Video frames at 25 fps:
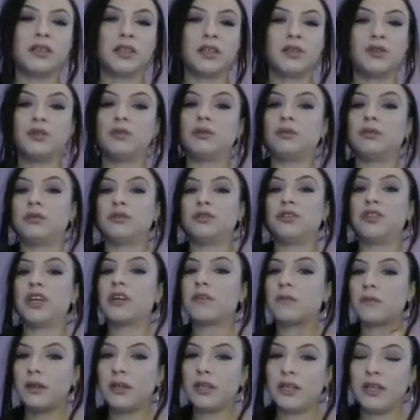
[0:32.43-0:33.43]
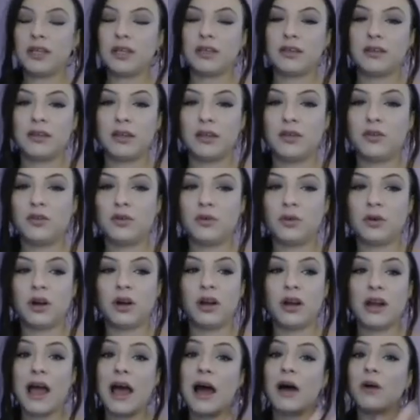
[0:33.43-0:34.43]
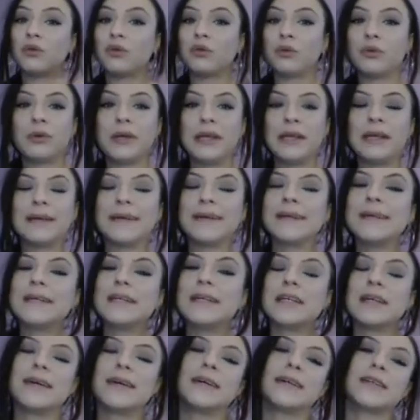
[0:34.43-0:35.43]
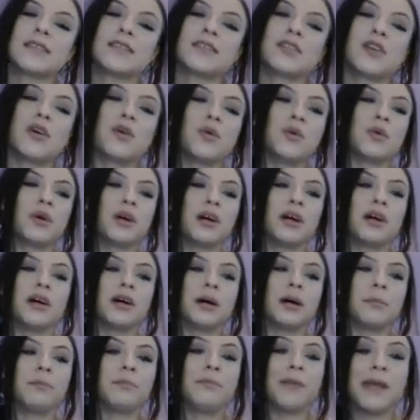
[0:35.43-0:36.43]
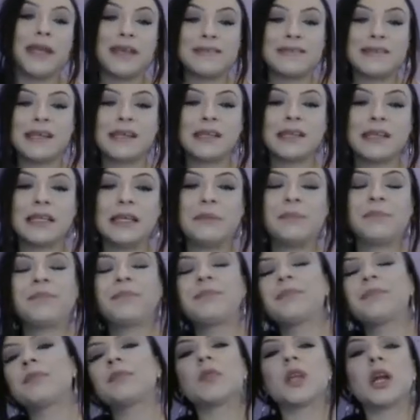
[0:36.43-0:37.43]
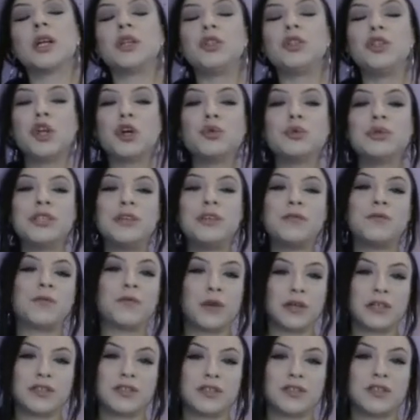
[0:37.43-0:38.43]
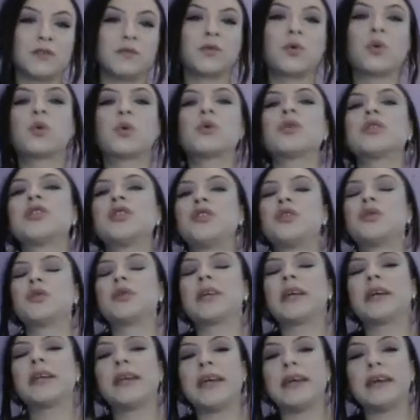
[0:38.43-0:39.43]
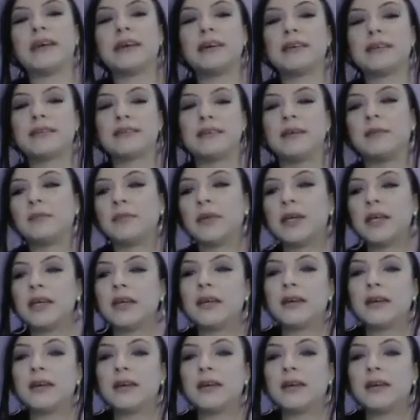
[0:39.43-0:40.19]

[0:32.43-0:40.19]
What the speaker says: that you do generally and that you're now doing. Basically, no difference. Of course, you can add some,